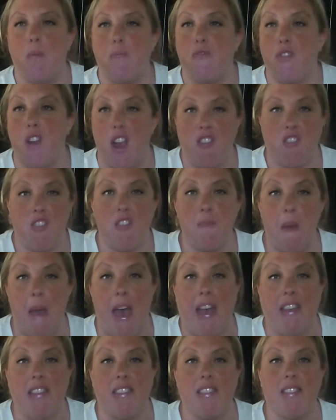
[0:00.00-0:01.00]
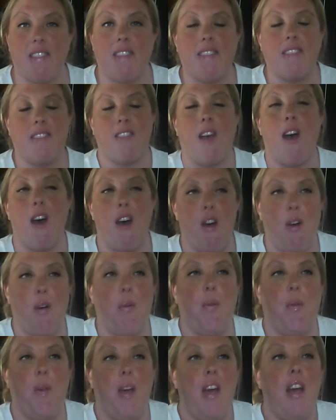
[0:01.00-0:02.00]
Fresh is best. So